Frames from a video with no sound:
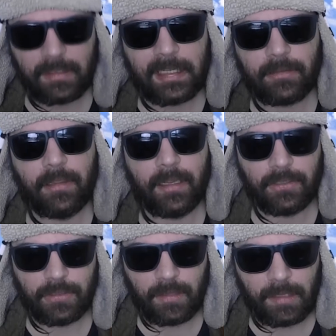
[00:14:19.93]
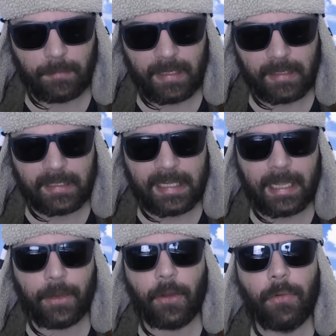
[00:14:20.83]
and calculation they make,
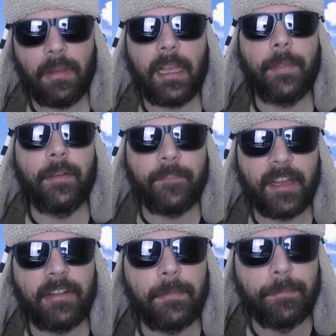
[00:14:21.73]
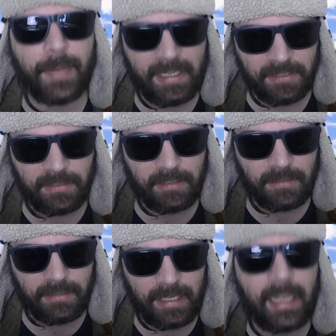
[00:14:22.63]
can only at the very best
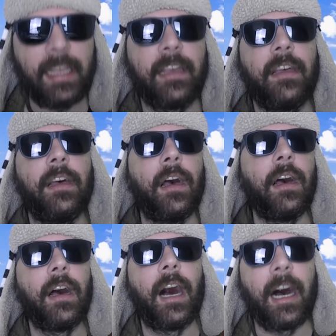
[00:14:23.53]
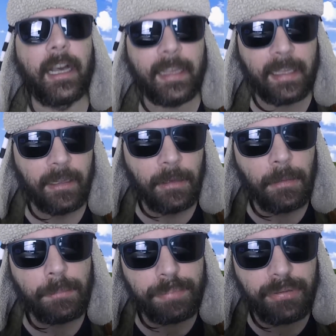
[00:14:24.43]
say, I
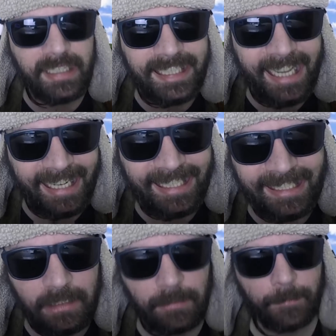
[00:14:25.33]
predict.